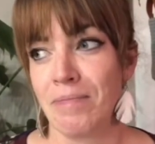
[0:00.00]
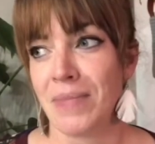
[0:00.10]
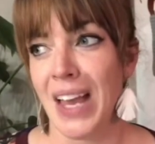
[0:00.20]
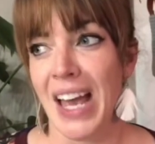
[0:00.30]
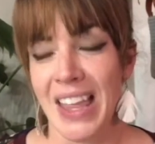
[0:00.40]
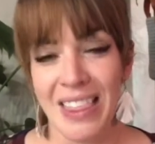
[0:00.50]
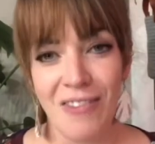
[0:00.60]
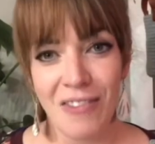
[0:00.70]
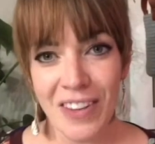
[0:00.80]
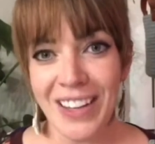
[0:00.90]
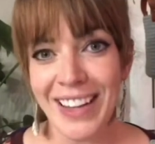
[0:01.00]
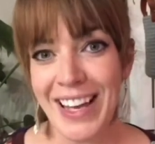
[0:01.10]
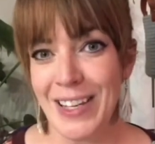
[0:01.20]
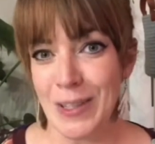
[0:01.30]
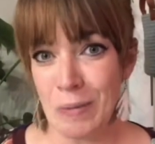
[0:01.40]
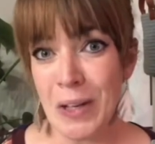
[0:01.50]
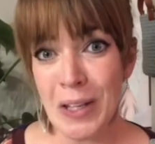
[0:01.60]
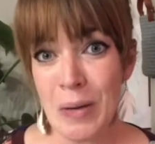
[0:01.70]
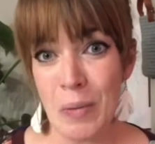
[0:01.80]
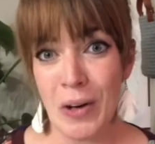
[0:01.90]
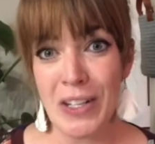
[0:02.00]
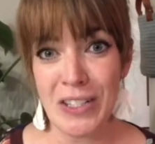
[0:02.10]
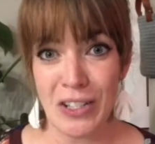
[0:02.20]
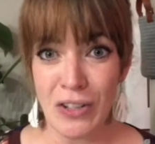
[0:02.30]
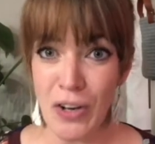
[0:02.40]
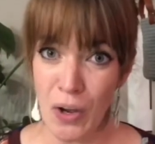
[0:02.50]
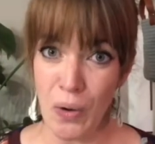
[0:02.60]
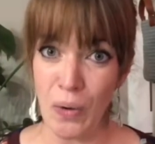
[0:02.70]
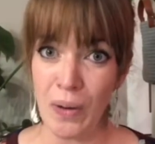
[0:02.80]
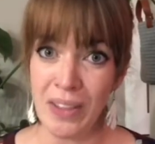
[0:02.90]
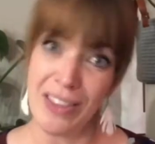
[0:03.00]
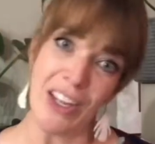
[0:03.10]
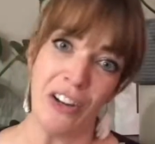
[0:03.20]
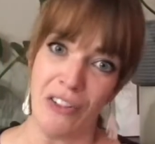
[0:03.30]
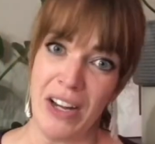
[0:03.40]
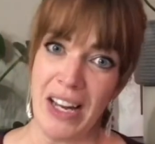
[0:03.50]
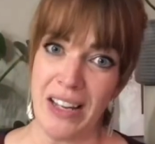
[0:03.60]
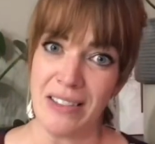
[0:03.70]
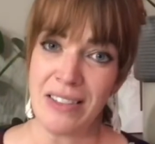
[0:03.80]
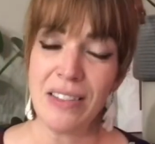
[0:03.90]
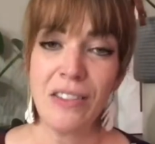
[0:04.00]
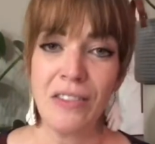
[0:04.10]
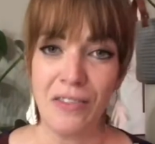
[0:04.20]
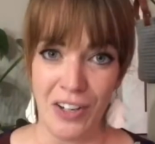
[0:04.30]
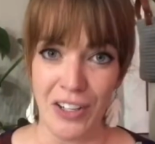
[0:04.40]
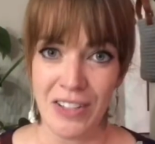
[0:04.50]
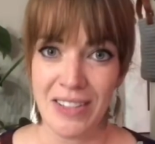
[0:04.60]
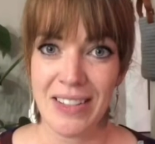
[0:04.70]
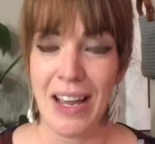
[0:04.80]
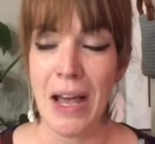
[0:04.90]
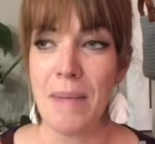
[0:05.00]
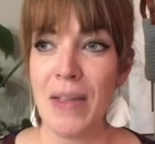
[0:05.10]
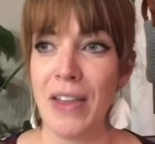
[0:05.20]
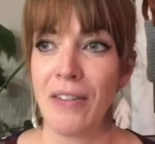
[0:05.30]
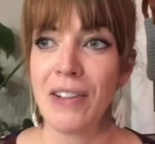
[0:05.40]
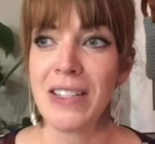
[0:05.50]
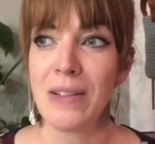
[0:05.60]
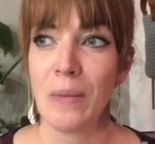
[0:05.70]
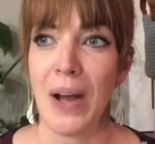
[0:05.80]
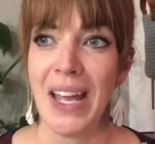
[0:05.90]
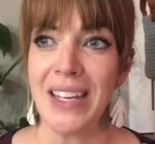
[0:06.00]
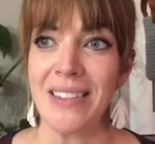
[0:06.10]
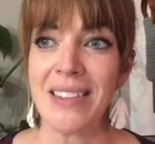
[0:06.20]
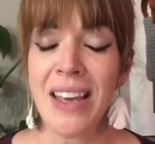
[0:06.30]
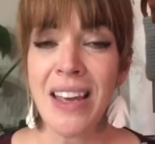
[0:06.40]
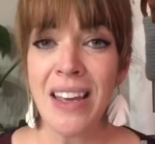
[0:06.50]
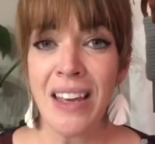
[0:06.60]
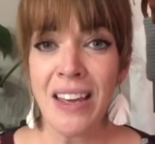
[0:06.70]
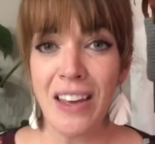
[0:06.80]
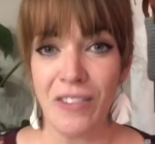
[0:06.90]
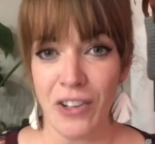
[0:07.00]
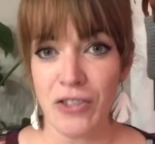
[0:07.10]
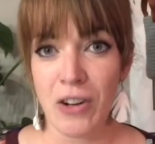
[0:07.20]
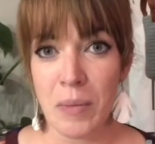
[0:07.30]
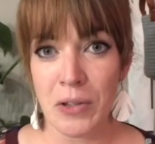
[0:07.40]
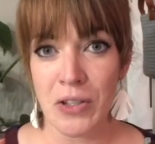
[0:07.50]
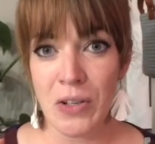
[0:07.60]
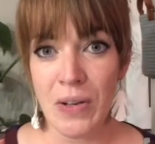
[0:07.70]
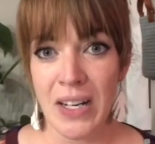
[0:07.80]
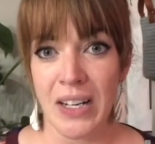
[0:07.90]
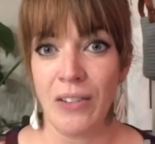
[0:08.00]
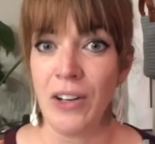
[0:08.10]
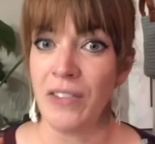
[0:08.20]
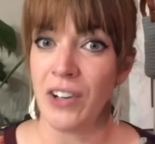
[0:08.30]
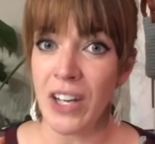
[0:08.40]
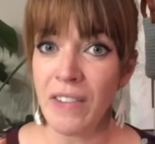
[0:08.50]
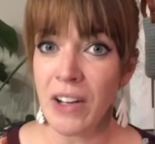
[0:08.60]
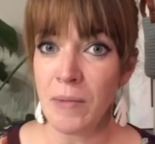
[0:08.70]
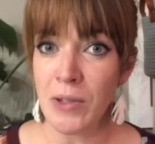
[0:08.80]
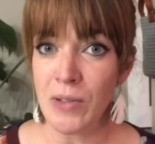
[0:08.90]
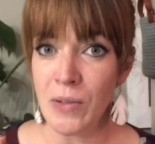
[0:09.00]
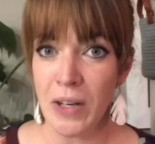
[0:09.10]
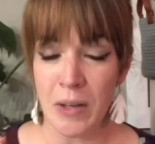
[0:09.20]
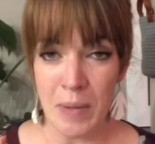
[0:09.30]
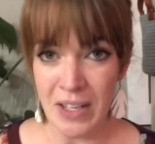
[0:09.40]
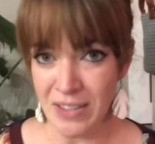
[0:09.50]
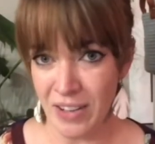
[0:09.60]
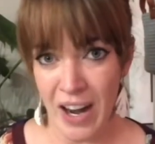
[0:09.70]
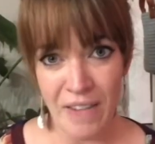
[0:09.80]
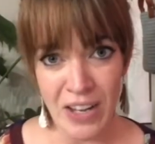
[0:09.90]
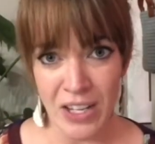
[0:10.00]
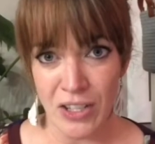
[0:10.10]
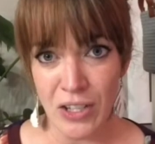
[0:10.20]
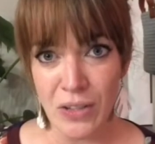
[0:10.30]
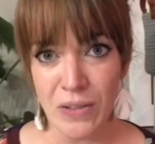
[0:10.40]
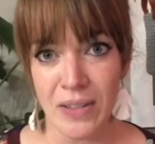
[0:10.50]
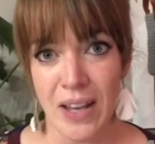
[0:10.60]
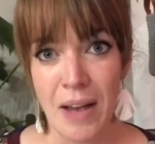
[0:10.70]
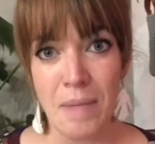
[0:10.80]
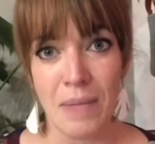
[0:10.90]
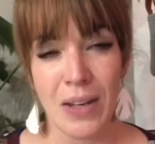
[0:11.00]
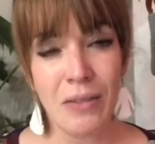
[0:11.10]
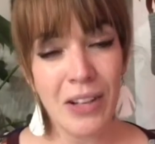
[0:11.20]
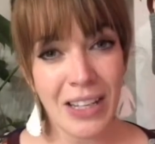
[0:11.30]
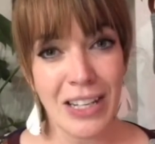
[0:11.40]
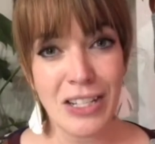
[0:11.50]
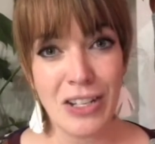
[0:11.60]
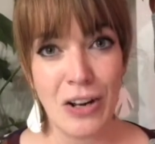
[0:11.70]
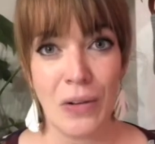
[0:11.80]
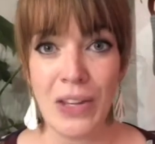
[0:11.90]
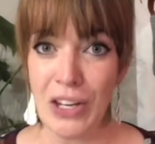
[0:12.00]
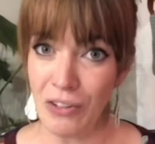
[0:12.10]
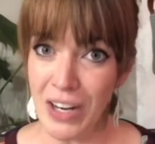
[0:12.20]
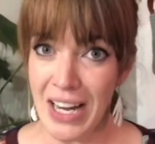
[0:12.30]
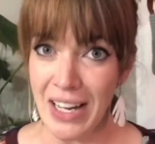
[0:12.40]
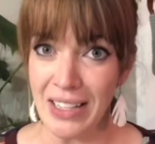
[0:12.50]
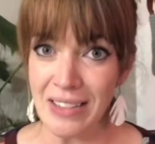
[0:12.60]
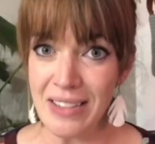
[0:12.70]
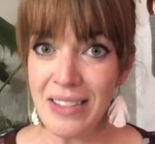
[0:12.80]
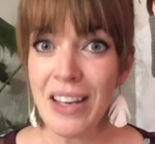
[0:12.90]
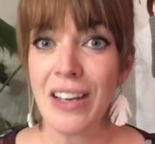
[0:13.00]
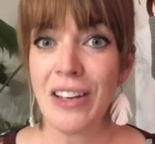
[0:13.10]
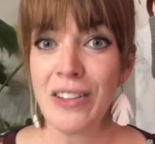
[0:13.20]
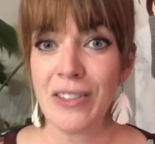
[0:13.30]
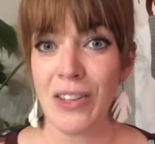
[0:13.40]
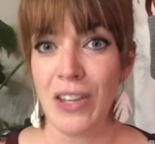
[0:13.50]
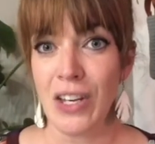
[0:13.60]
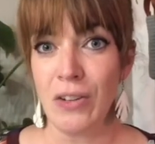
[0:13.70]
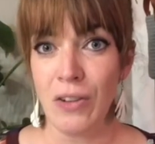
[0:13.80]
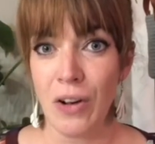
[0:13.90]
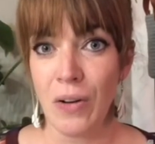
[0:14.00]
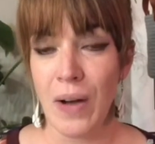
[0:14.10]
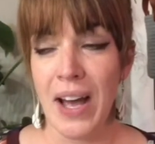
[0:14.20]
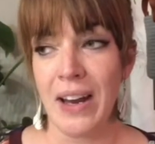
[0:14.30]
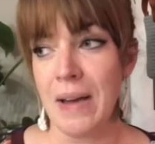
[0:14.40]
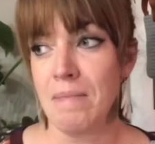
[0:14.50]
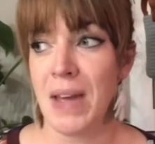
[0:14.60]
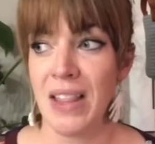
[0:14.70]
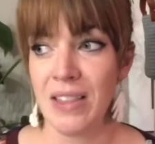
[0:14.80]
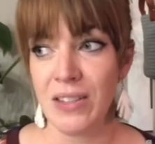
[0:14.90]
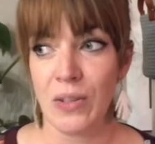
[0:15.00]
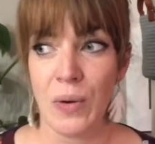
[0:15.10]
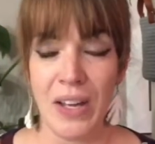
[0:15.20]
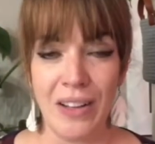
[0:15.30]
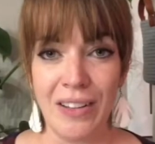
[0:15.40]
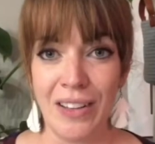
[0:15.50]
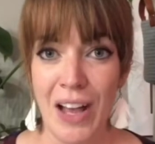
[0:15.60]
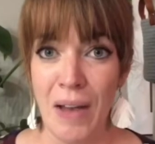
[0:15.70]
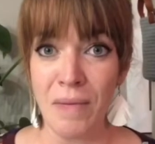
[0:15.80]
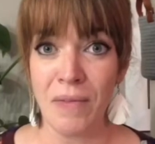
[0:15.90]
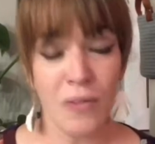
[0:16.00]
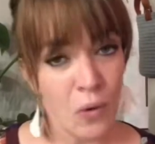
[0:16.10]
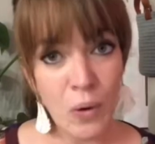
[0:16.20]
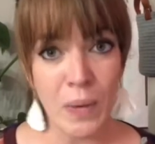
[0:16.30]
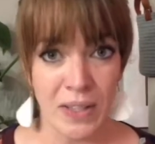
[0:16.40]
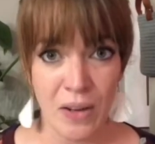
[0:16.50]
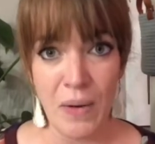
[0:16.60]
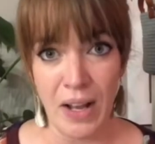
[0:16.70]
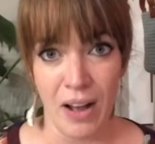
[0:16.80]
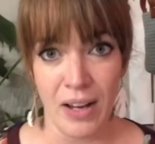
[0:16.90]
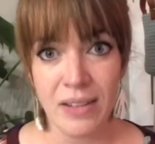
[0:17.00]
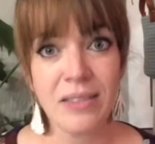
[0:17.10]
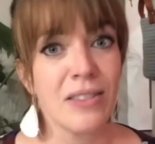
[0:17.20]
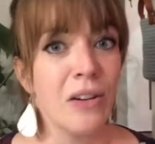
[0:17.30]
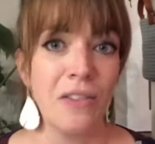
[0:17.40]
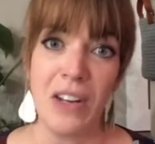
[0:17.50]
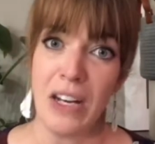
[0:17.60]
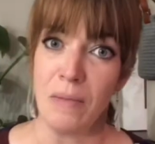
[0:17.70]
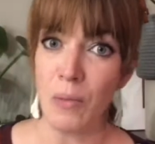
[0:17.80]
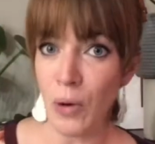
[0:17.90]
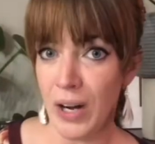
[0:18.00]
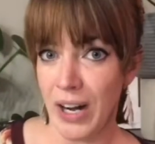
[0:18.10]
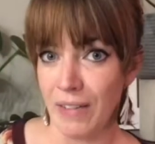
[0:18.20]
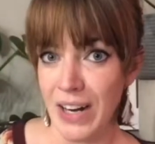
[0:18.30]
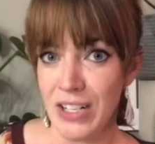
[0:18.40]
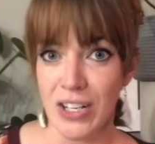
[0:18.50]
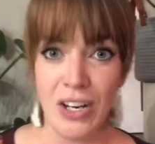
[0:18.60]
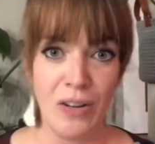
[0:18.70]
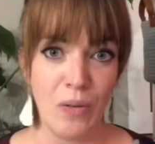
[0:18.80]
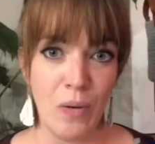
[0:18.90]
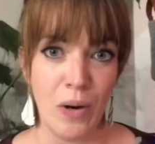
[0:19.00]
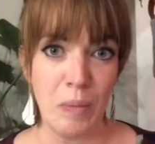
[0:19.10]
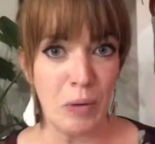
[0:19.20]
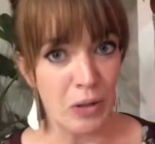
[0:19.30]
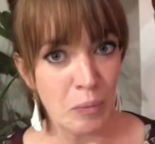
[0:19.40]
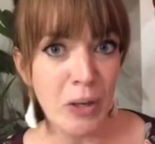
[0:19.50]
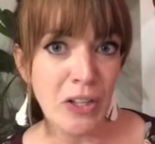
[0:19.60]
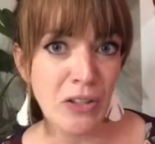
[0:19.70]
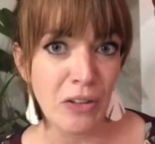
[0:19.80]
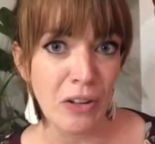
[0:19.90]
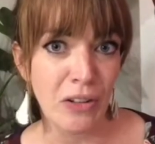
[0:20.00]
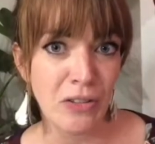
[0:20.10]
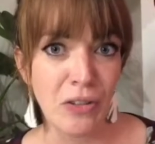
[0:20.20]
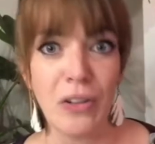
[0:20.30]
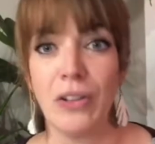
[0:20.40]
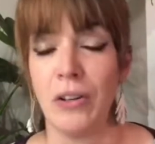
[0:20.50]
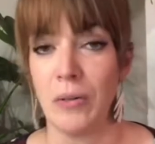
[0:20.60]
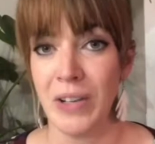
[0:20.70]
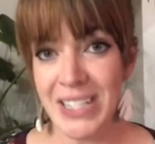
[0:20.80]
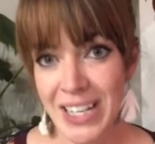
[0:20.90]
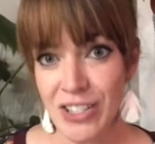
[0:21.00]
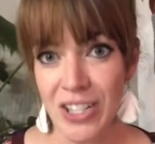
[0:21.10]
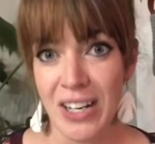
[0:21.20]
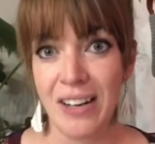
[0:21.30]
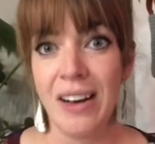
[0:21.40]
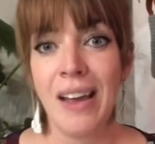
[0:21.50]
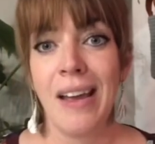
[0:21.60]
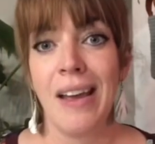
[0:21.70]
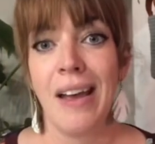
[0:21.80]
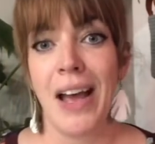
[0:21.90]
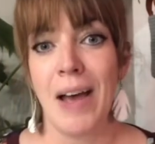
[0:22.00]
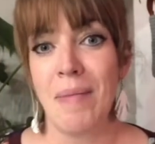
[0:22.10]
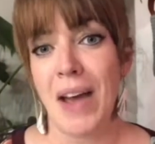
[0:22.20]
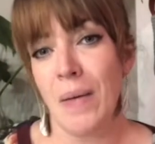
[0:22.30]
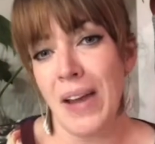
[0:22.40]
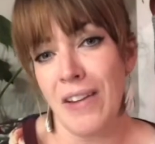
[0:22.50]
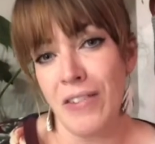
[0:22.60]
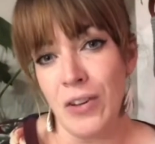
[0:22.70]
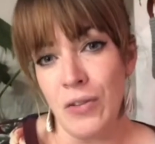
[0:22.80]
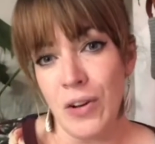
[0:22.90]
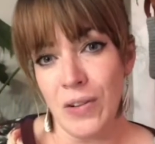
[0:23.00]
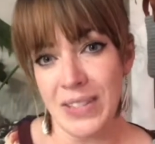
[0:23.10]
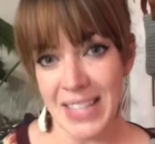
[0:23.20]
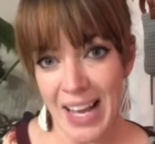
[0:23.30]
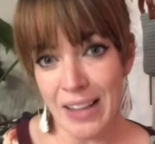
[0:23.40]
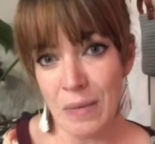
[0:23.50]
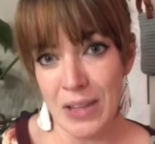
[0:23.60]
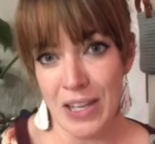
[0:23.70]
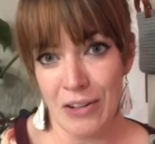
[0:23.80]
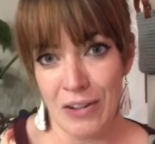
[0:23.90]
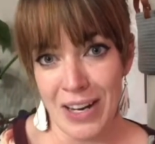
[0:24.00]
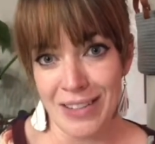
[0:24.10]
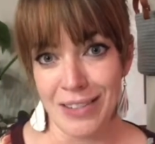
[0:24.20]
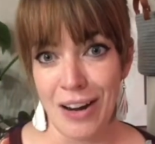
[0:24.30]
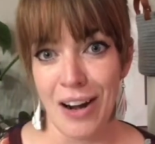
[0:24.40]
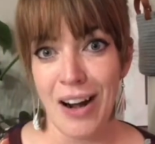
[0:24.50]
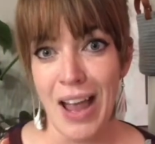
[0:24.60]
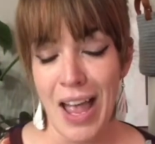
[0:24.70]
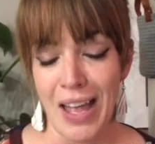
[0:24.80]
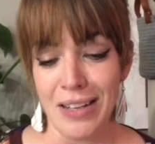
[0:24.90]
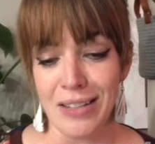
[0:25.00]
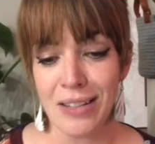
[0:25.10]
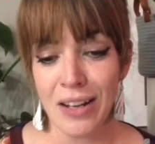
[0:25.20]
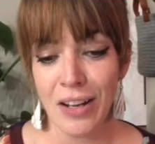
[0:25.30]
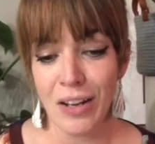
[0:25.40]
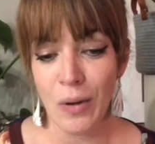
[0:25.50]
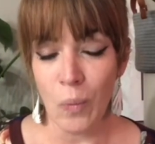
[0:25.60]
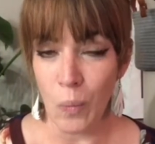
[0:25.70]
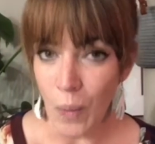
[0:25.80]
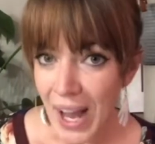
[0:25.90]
I feel like it's really important to know the ingredients first. And that reason why is if you're troubleshooting or if you're giving them new soil because they're having issues, you really need to know the ingredients so that you know how to amend the soil for what's going on. So if you need more aeration or more moisture control or retention, that way if you know exactly what the ingredients are and why